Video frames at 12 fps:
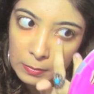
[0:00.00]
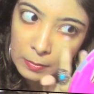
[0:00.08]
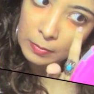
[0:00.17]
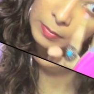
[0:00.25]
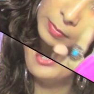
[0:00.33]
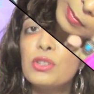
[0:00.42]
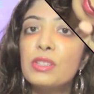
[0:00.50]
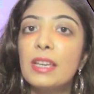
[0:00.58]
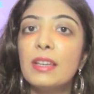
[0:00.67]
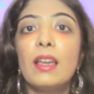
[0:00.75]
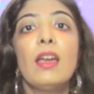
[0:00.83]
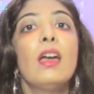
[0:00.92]
If you're
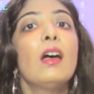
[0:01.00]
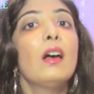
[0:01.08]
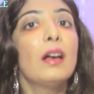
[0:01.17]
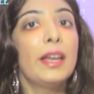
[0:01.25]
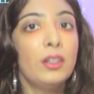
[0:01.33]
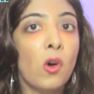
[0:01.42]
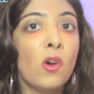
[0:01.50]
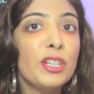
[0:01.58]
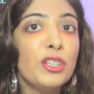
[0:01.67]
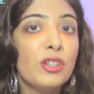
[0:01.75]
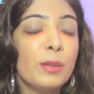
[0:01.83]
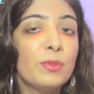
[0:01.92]
using an
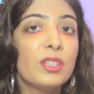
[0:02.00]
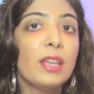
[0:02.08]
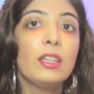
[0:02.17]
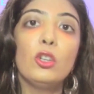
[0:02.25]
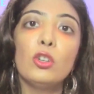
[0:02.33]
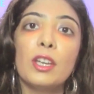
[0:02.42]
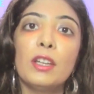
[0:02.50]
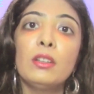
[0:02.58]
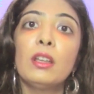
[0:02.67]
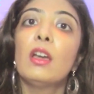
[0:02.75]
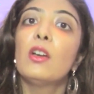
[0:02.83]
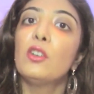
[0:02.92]
orange lipstick, you can
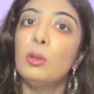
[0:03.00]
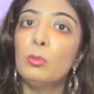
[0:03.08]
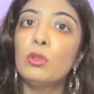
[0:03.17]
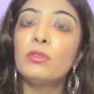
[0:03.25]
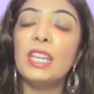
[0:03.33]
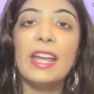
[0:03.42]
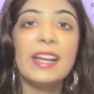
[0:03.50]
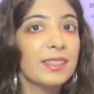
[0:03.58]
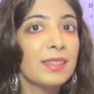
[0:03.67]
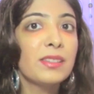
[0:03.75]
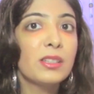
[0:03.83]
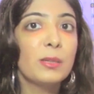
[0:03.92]
remove the
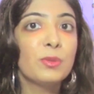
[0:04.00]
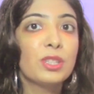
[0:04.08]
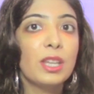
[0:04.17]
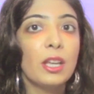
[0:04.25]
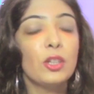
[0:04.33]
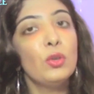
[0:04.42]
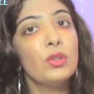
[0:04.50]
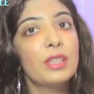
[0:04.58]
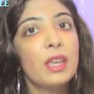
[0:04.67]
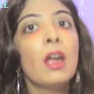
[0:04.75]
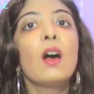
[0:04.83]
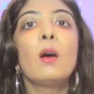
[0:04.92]
excess lipstick
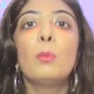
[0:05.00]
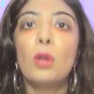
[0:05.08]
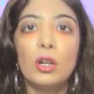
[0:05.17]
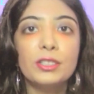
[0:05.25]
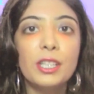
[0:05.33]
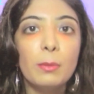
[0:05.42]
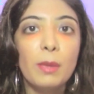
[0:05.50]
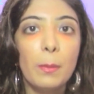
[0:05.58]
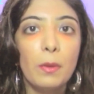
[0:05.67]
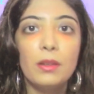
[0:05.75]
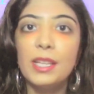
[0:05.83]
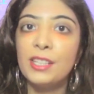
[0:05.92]
using a blotting
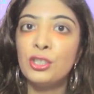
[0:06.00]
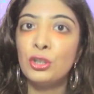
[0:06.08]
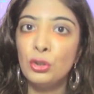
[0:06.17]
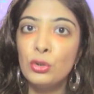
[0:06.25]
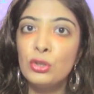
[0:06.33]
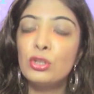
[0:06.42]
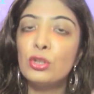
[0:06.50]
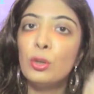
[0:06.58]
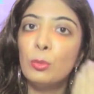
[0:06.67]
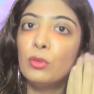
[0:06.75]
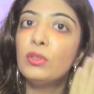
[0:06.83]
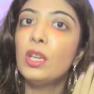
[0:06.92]
paper that you use to
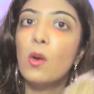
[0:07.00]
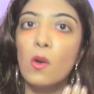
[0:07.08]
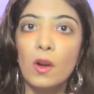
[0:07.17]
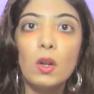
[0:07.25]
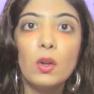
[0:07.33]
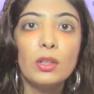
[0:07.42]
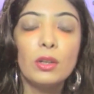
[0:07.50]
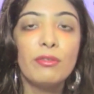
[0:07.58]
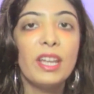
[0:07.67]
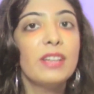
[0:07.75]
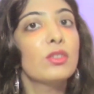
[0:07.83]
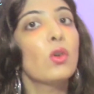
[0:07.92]
remove the oil on your
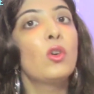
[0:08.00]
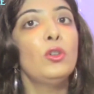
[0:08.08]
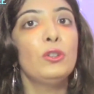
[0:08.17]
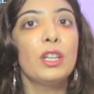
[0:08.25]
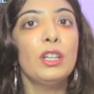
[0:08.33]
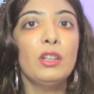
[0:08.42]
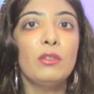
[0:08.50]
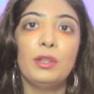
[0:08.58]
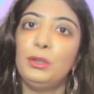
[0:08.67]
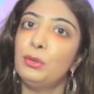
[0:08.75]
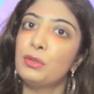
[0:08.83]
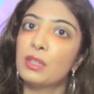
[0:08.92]
face, or you can
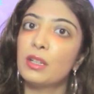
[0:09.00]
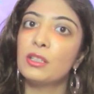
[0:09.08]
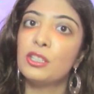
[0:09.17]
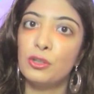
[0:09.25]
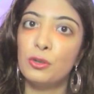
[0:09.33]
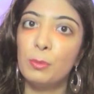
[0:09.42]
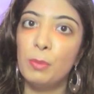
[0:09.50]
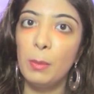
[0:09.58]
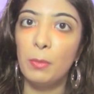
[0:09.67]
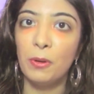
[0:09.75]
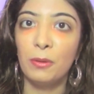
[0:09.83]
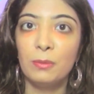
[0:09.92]
even use a tissue
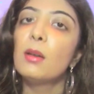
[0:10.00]
paper.